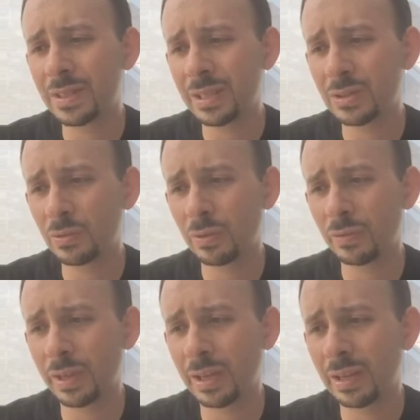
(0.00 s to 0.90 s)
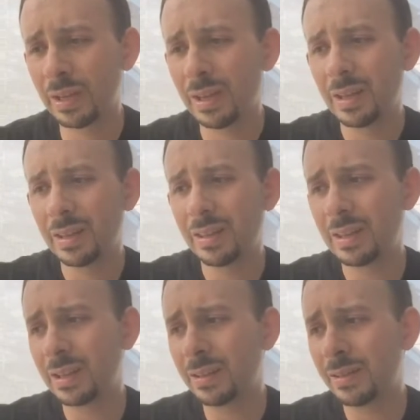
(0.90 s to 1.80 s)
That's sort of like
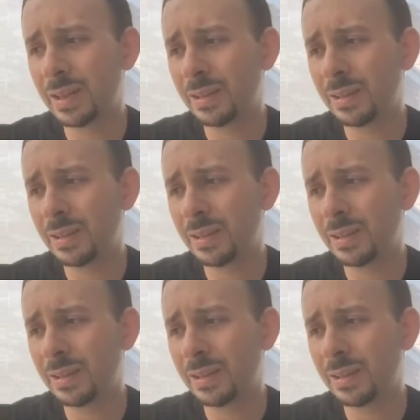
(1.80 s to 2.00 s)
the